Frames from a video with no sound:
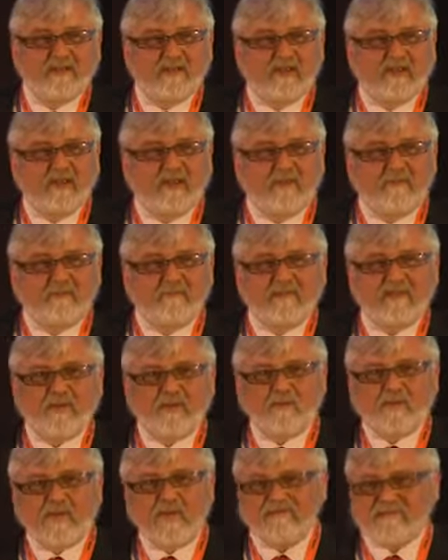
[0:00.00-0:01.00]
Um,
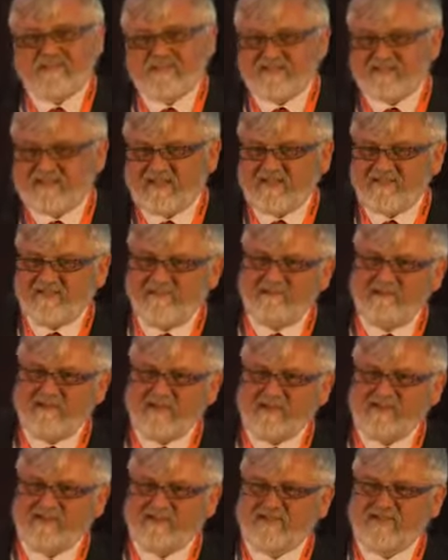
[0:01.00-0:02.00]
we have this kind of
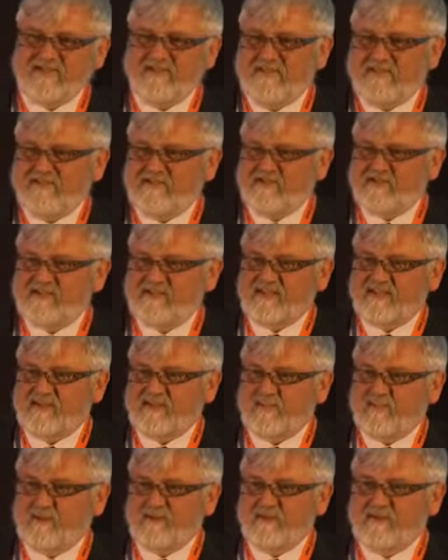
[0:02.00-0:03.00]
mantra in JISC at
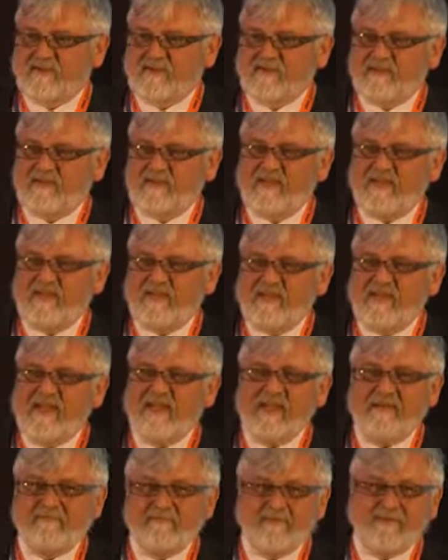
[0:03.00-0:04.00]
the moment that
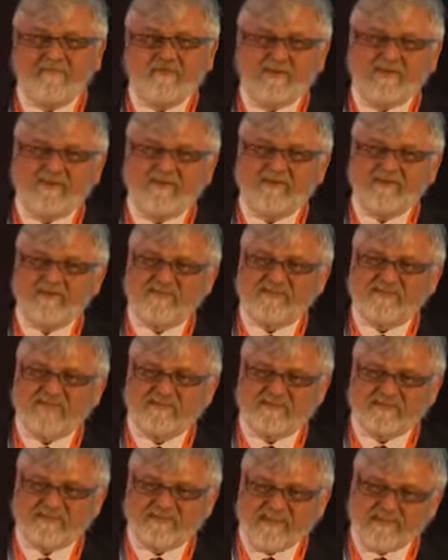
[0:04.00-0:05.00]
everybody uses
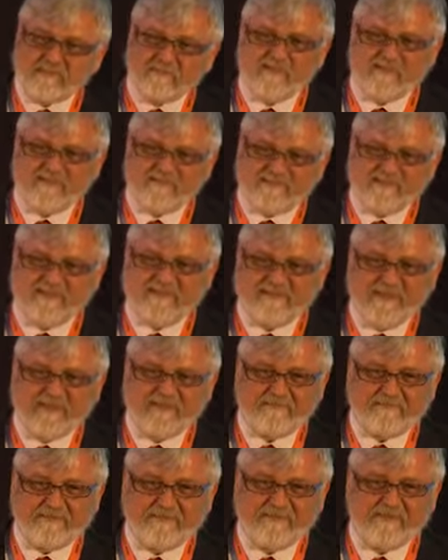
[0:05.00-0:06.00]
some JISC
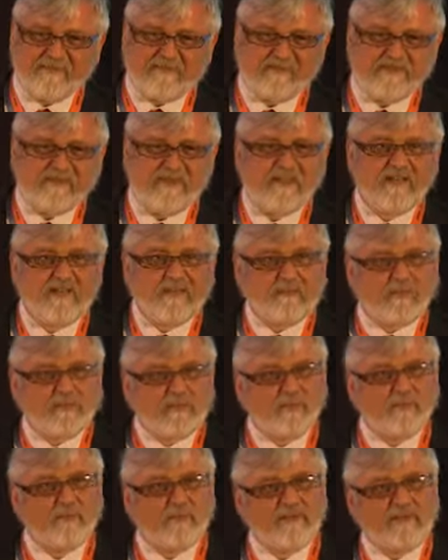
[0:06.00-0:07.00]
services, but
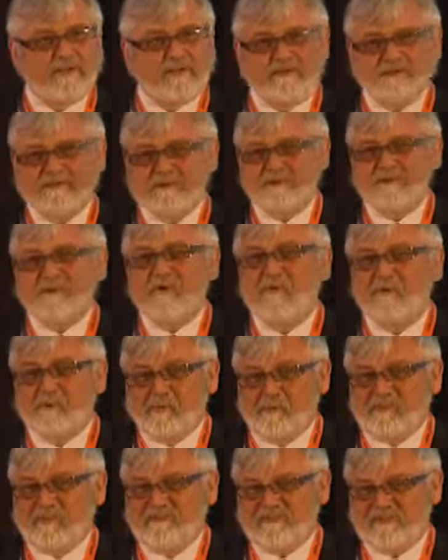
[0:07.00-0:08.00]
nobody uses
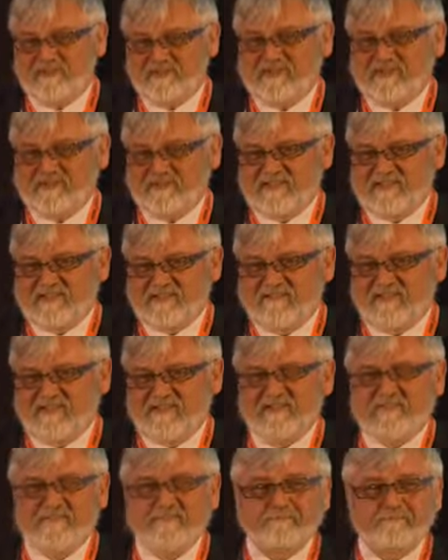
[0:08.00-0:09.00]
all JISC
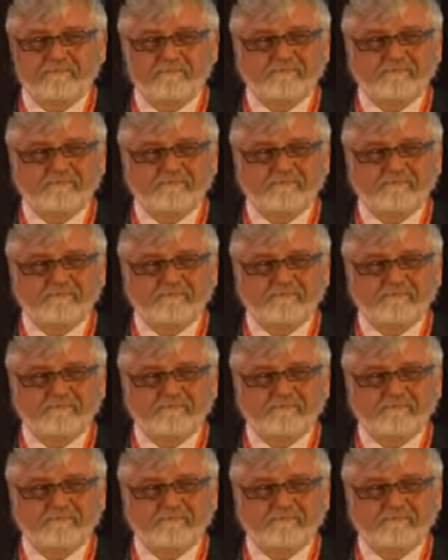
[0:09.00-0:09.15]
services.